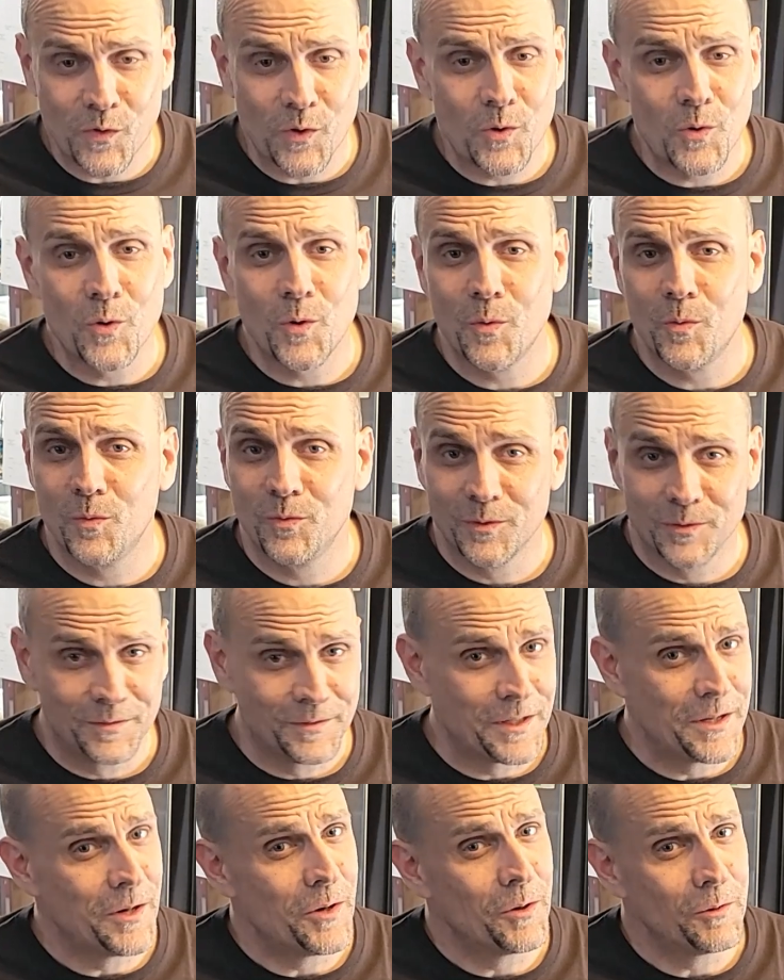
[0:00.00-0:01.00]
of you who
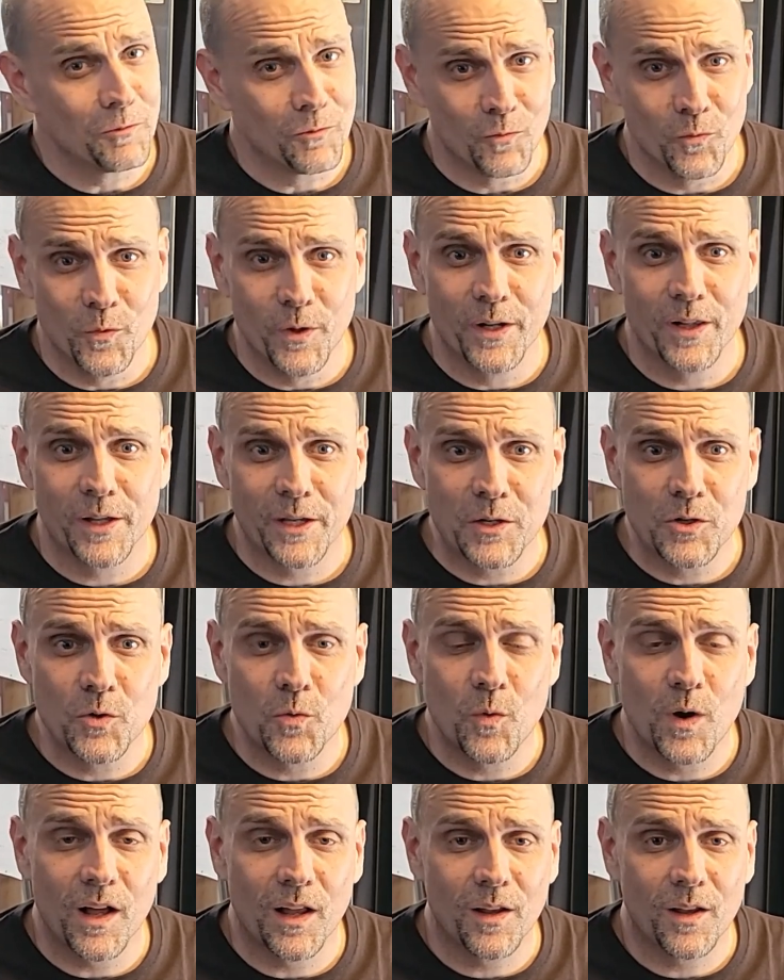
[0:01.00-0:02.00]
really
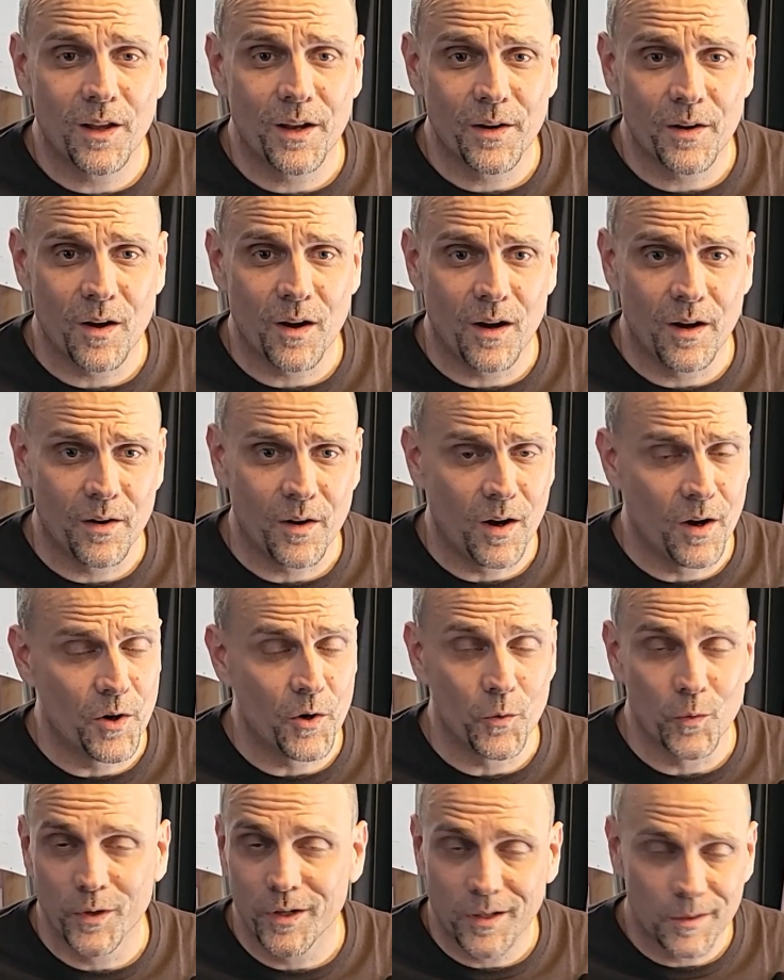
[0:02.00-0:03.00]
do well on
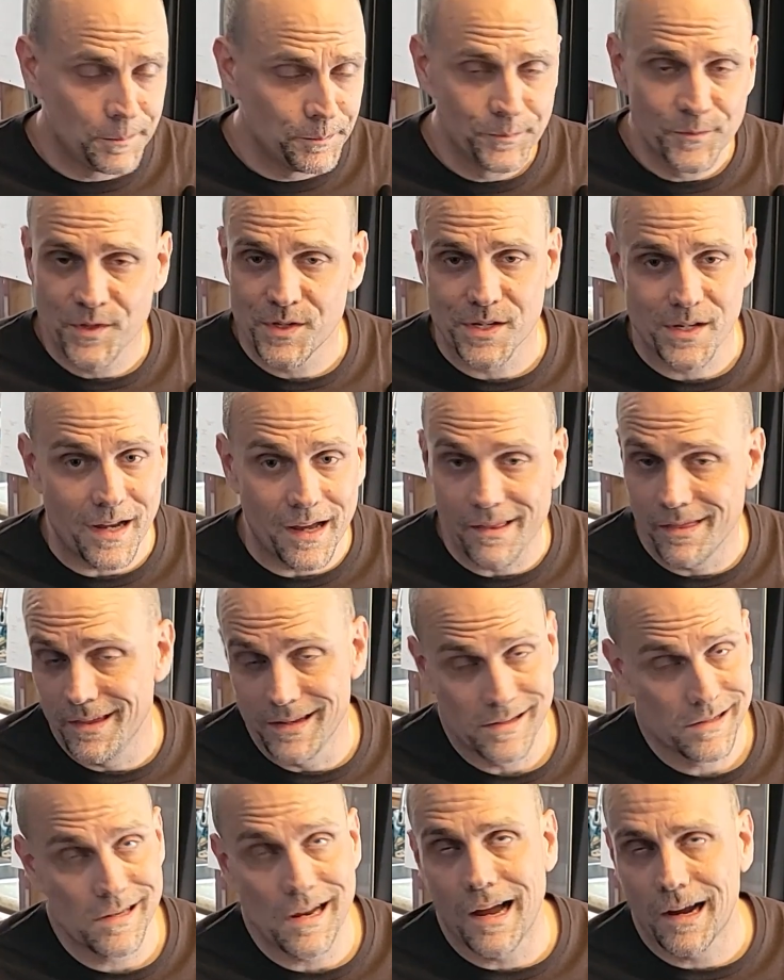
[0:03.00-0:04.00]
a grill, it's
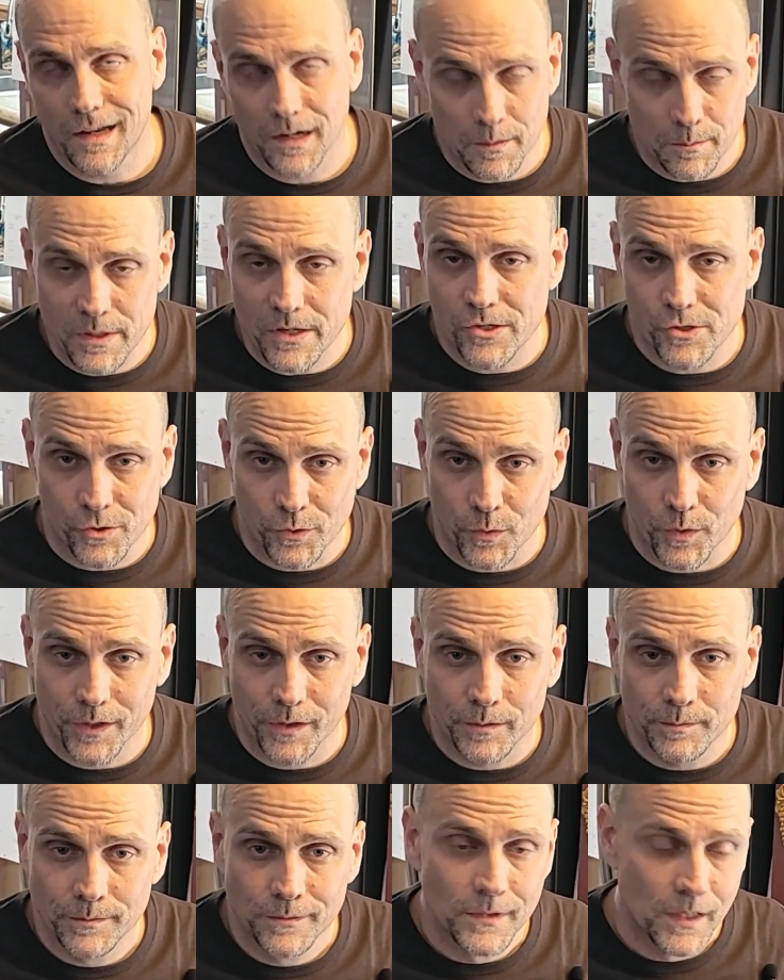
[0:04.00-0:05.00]
not going to beat your
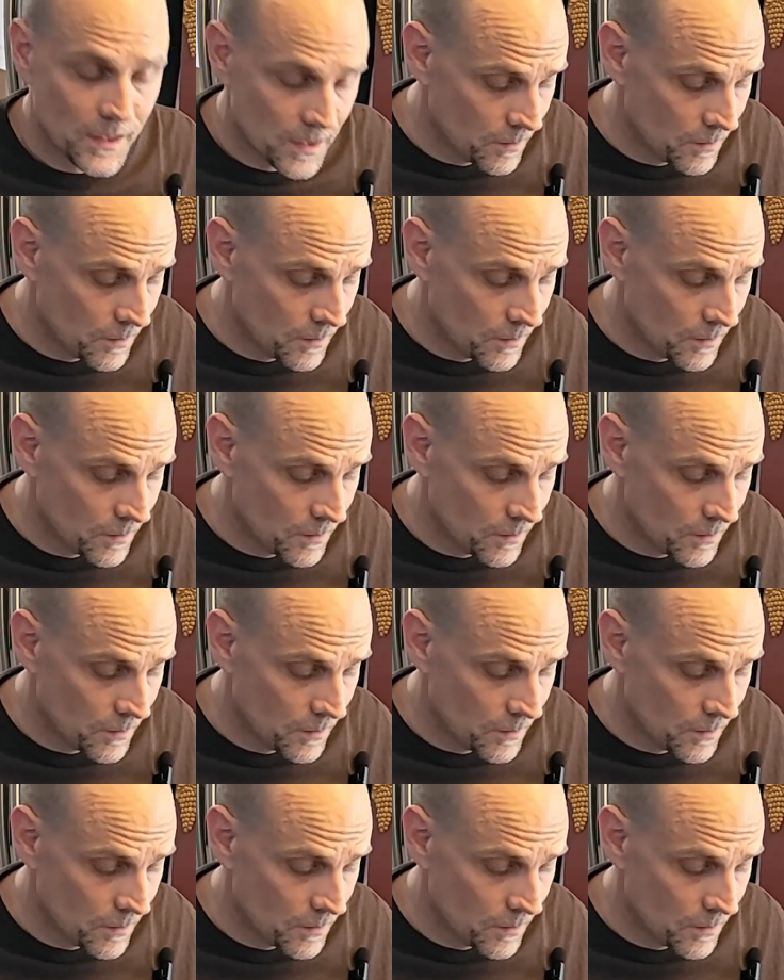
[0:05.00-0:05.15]
grill,